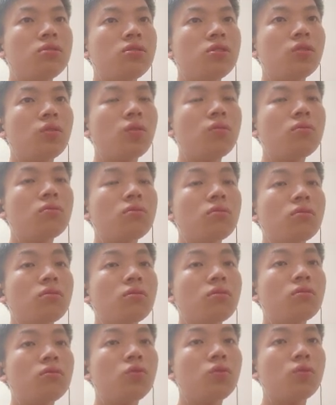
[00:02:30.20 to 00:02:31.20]
0,
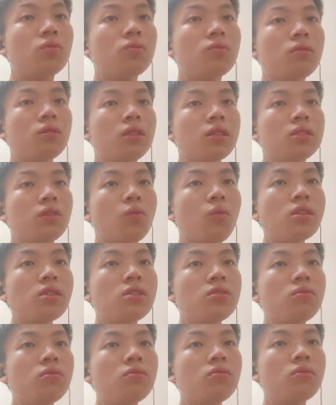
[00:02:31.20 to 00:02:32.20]
2. This is a 1,
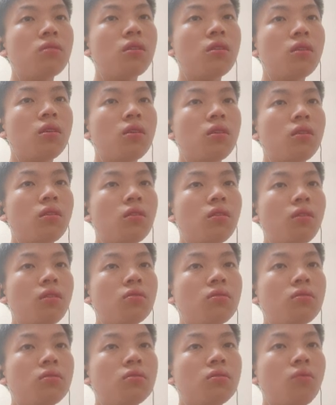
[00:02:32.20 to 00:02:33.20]
0,
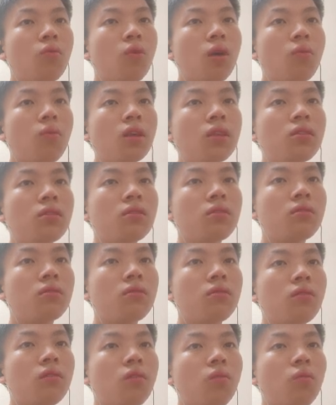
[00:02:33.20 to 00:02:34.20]
1, 1,
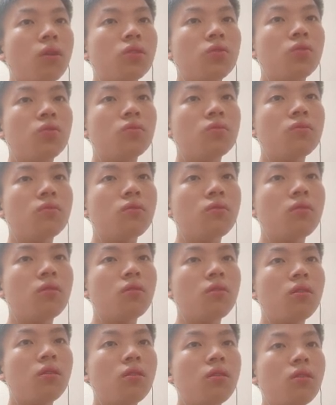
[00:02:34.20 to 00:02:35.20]
1, 2.
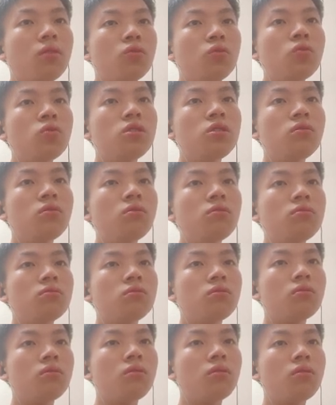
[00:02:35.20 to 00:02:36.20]
2, 0,
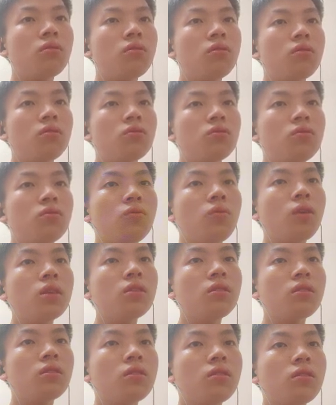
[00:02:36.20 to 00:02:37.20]
2,
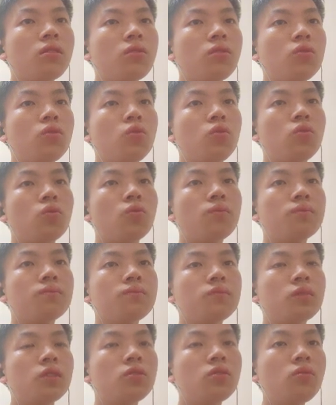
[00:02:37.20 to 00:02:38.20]
1, 2, 2.
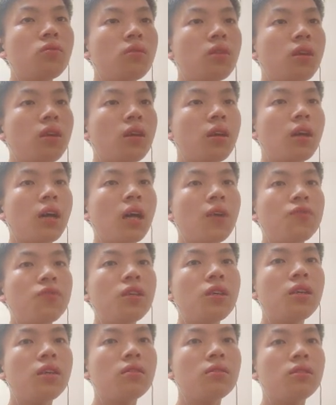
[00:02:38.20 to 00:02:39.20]
So after
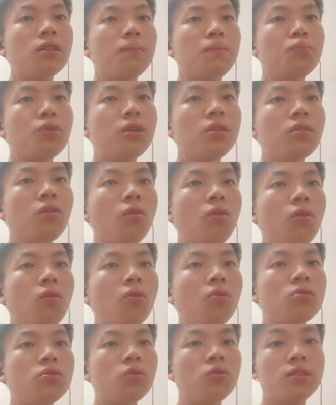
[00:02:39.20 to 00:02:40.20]
it print
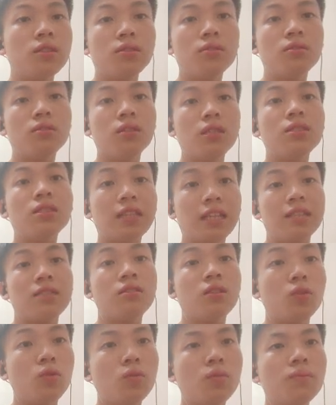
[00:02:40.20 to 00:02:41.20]
all using this
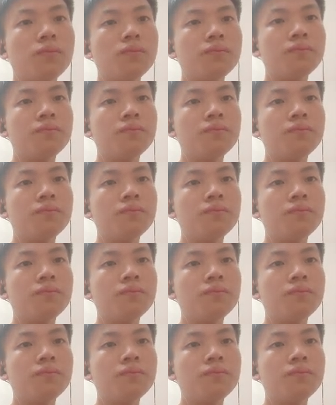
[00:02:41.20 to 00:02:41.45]
nested loop.